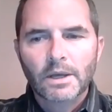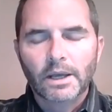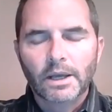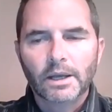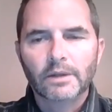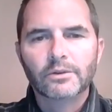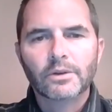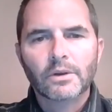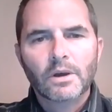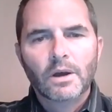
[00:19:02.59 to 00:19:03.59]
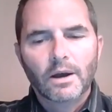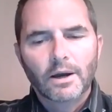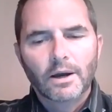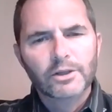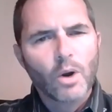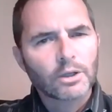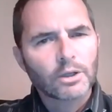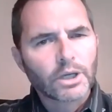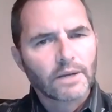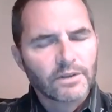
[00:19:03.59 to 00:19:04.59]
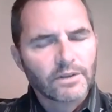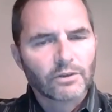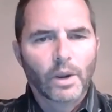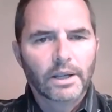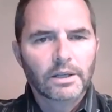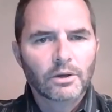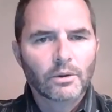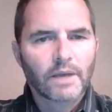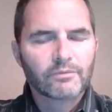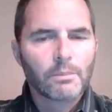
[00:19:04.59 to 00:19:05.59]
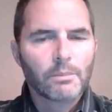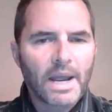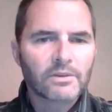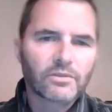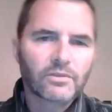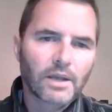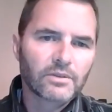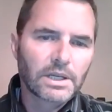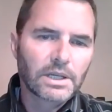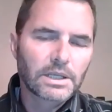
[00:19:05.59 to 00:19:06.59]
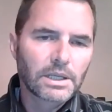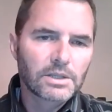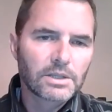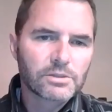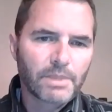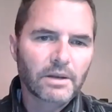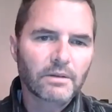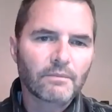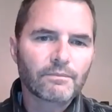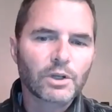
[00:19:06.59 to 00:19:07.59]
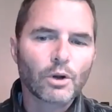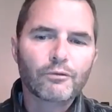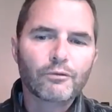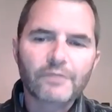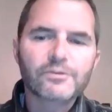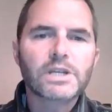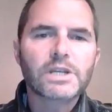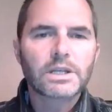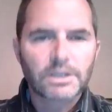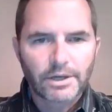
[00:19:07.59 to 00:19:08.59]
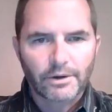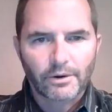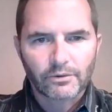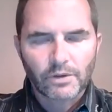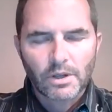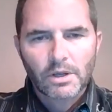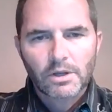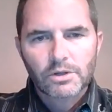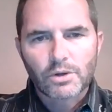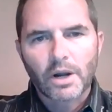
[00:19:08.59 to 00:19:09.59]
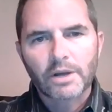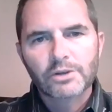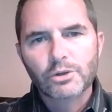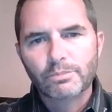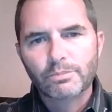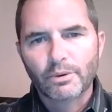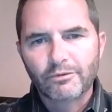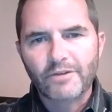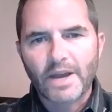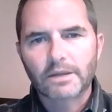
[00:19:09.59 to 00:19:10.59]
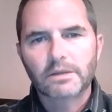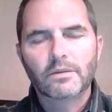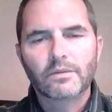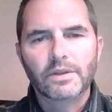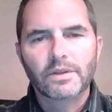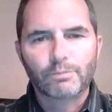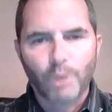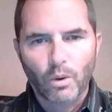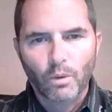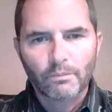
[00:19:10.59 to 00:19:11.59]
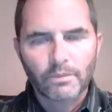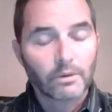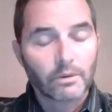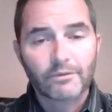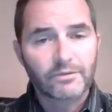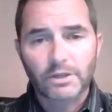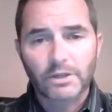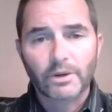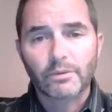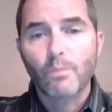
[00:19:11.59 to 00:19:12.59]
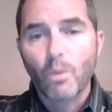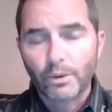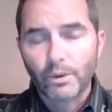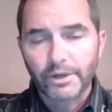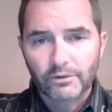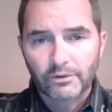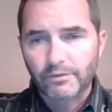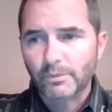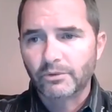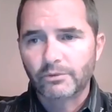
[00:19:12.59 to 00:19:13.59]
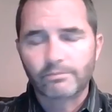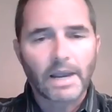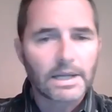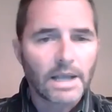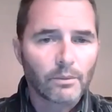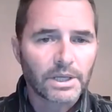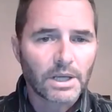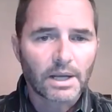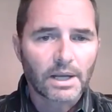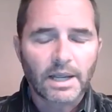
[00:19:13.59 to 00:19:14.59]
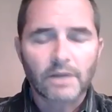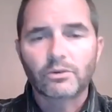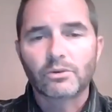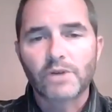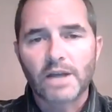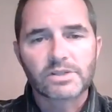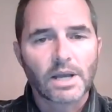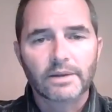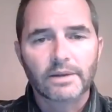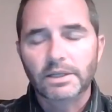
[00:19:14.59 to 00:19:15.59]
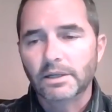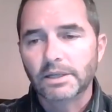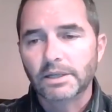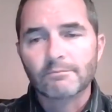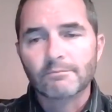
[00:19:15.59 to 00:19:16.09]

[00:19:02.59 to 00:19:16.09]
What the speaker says: And, I look at it this way, if the man says that he spent, 15 years trying to perfect this poem, or 15 or even more years, if it was 88 when he got cancer and hatched the idea, and he,